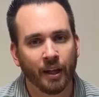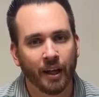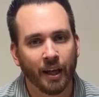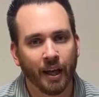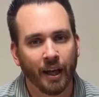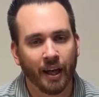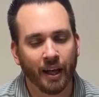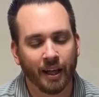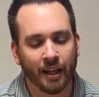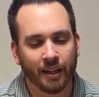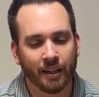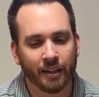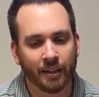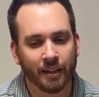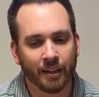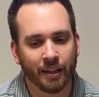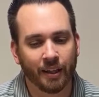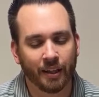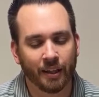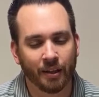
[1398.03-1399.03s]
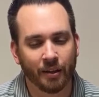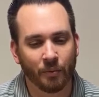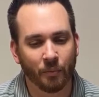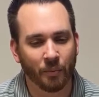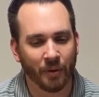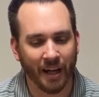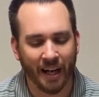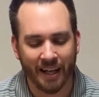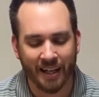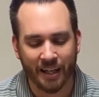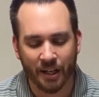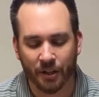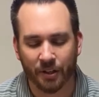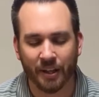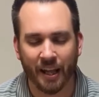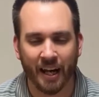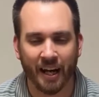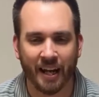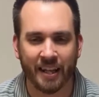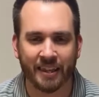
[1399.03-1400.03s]
And when I hear
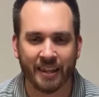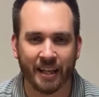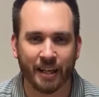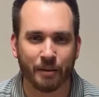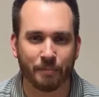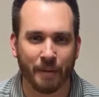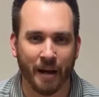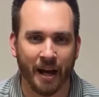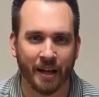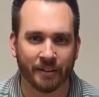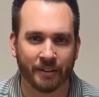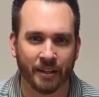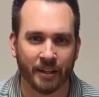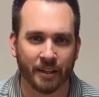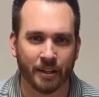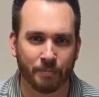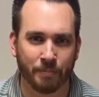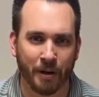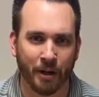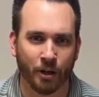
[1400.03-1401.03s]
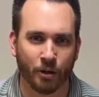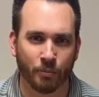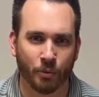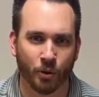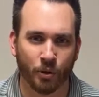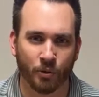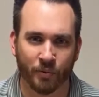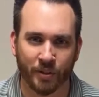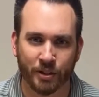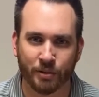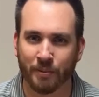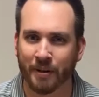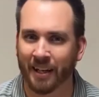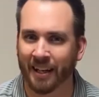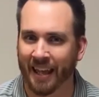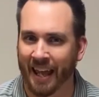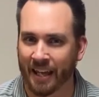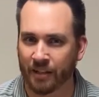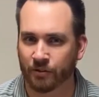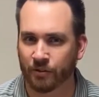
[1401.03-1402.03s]
that, I think about the parable of the rich man and
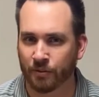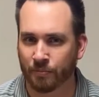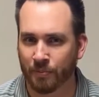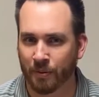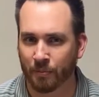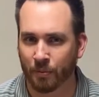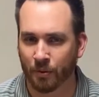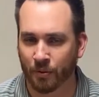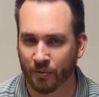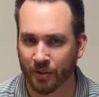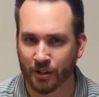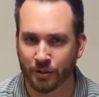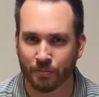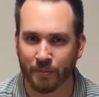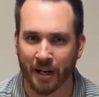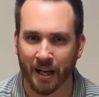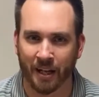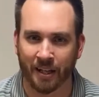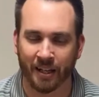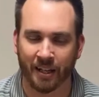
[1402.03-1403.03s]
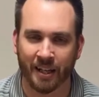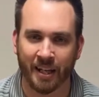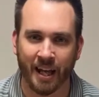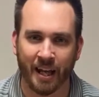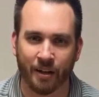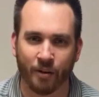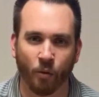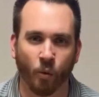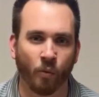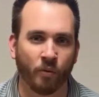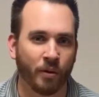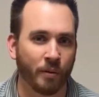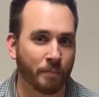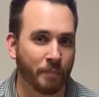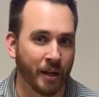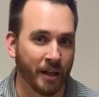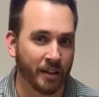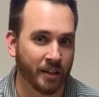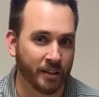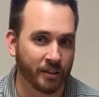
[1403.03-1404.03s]
Lazarus. Remember the rich man, and he had an
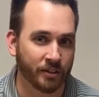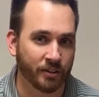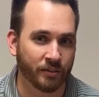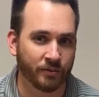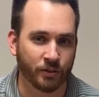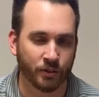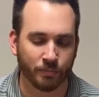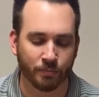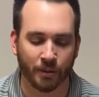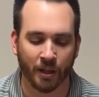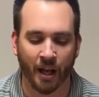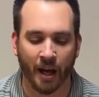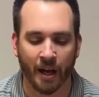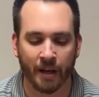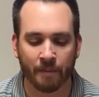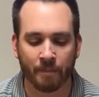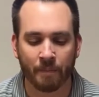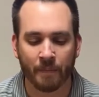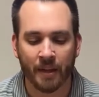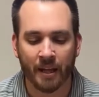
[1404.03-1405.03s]
overabundance of supply.